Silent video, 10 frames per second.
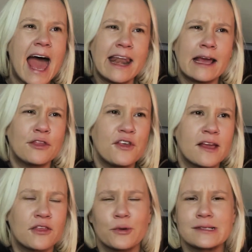And I
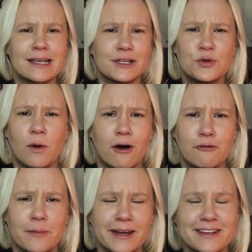think there was like
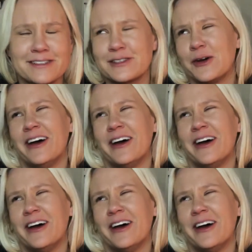12 minutes.